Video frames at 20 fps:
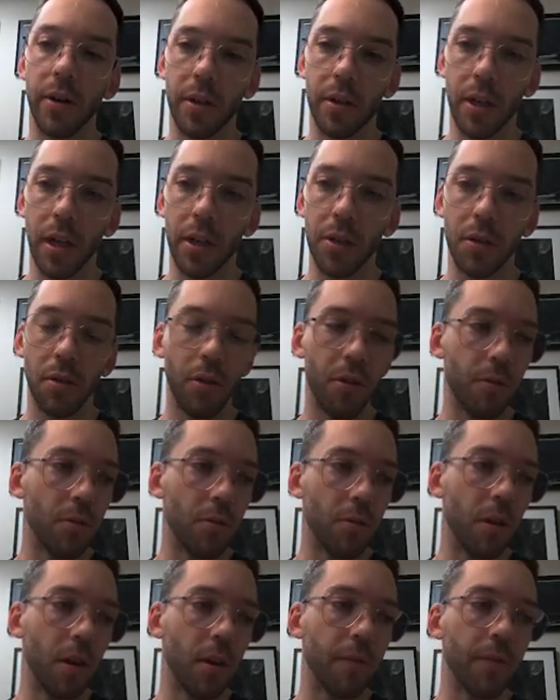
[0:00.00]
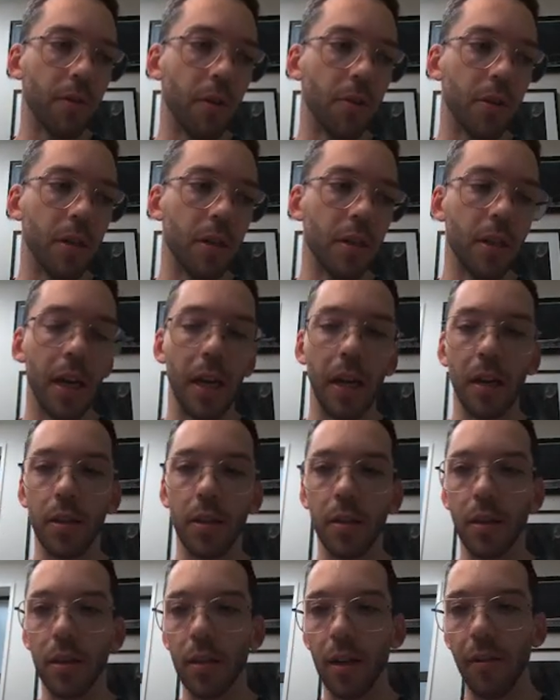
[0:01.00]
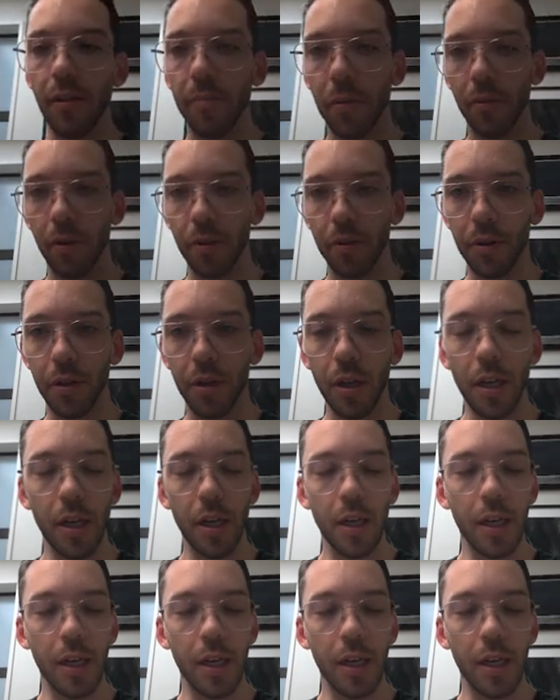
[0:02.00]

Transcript: extension through the lymph nodes in his neck, and it's in his left parotid.